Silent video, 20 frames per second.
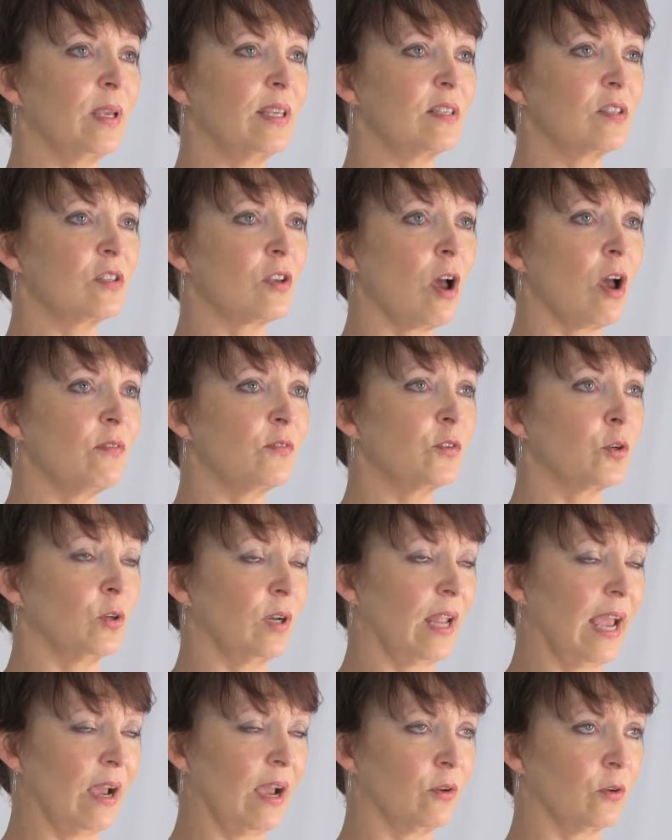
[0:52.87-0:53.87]
soft or
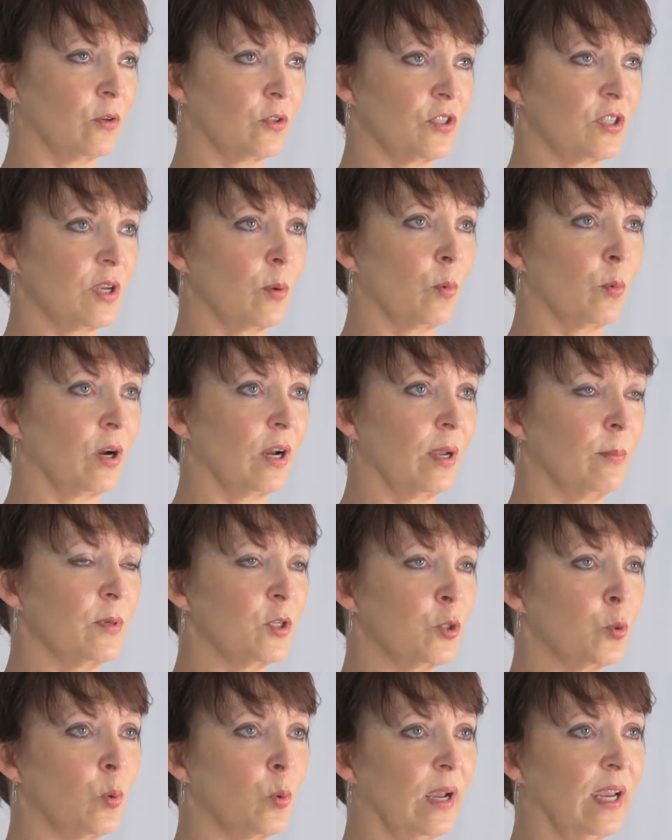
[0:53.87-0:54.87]
loud or somewhere in
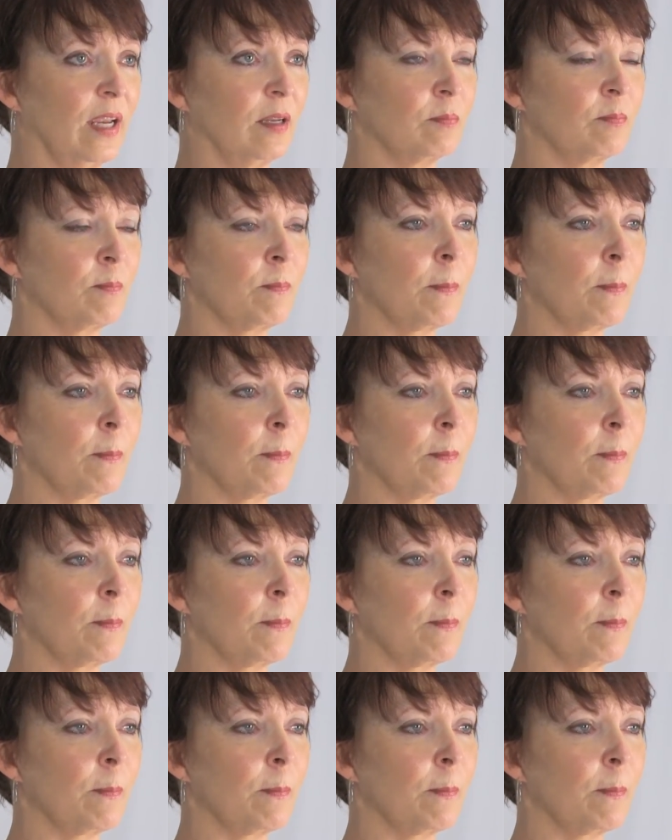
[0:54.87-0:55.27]
between.